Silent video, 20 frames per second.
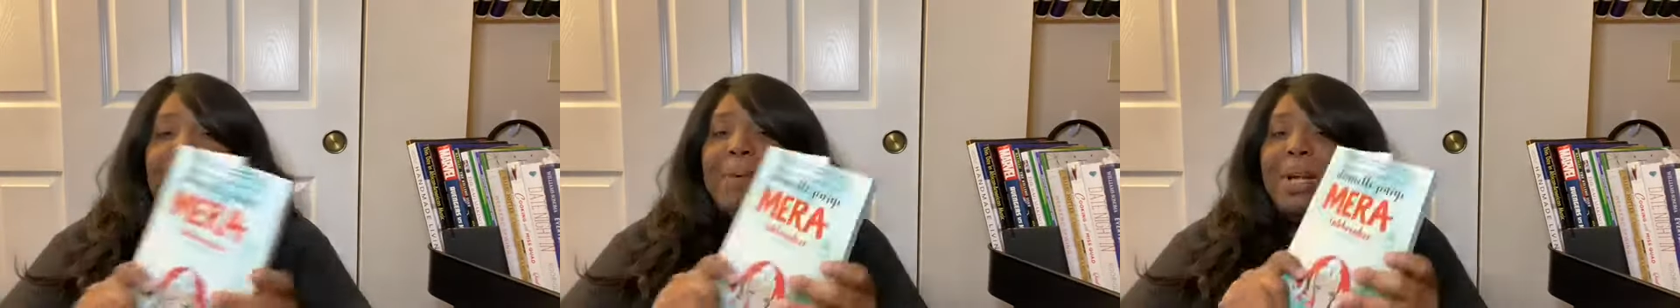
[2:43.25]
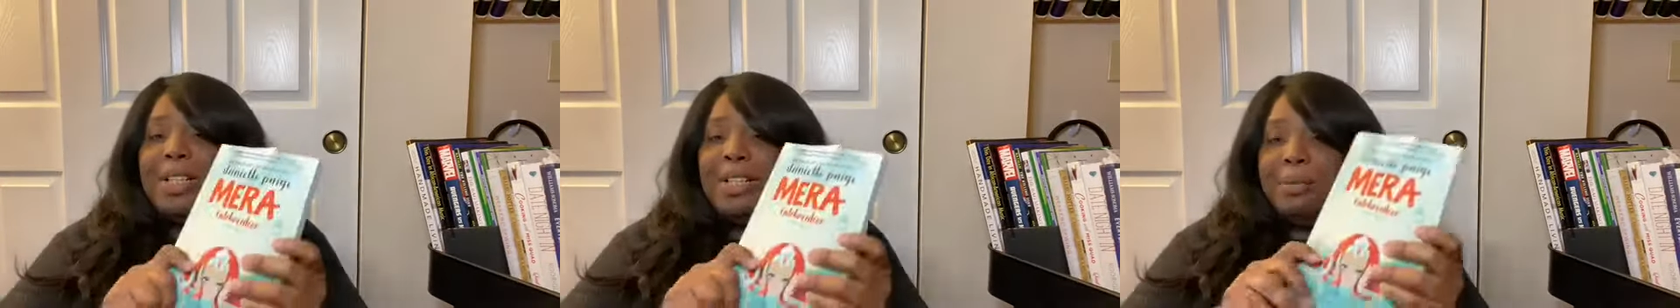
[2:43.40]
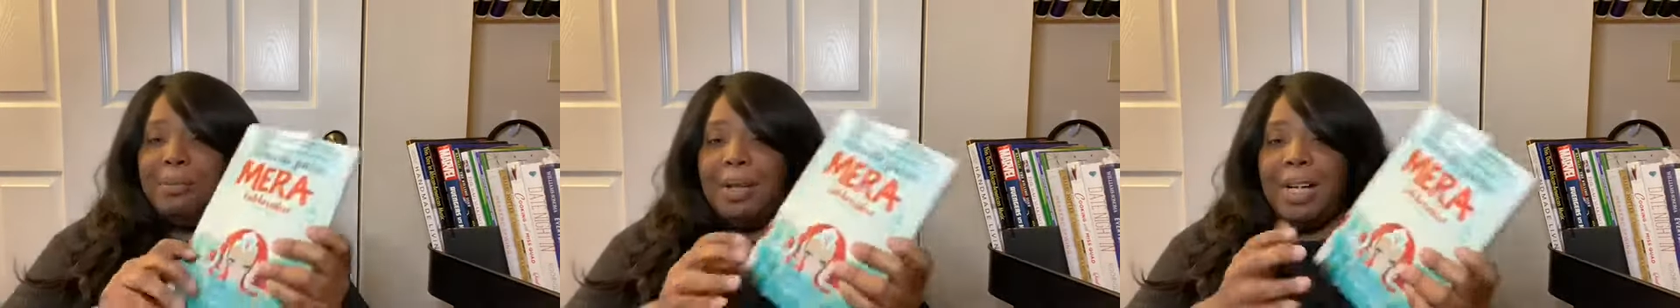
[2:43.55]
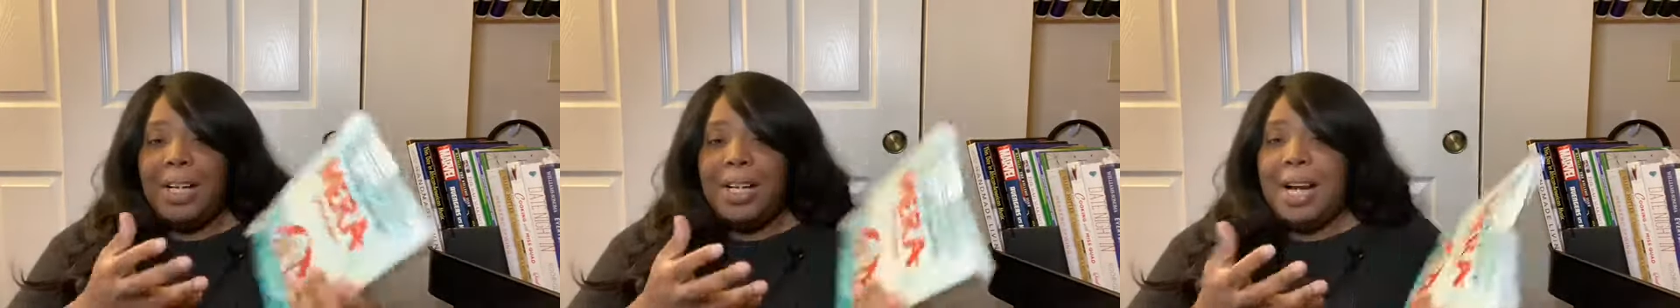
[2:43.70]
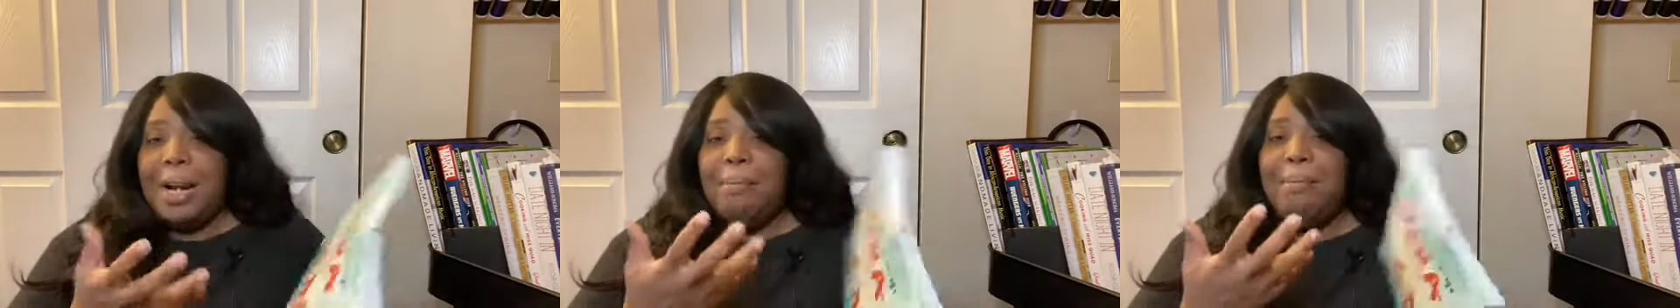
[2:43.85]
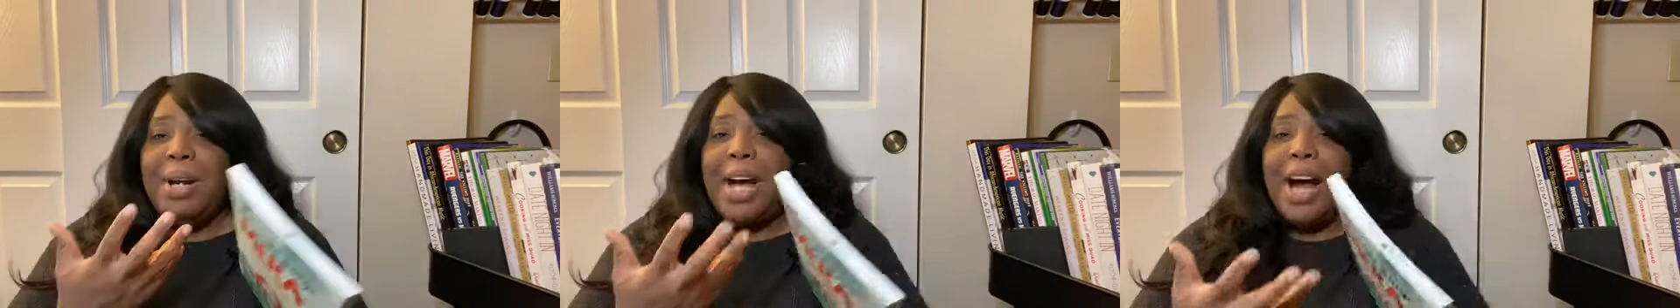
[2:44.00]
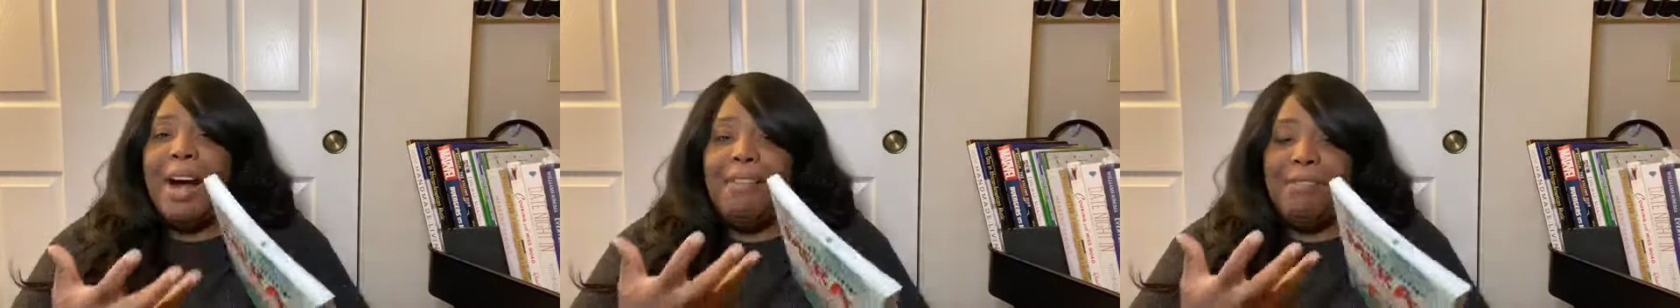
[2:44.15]
much about it i'm
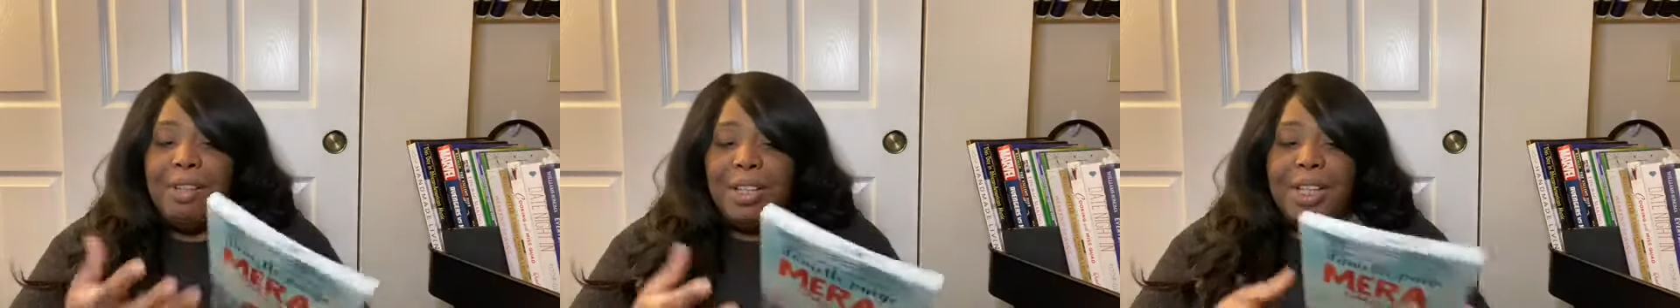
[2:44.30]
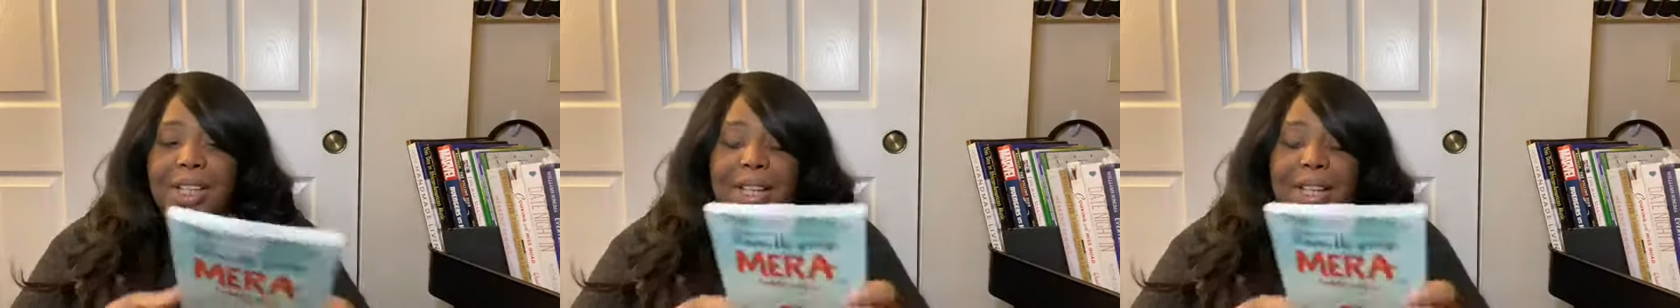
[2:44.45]
not really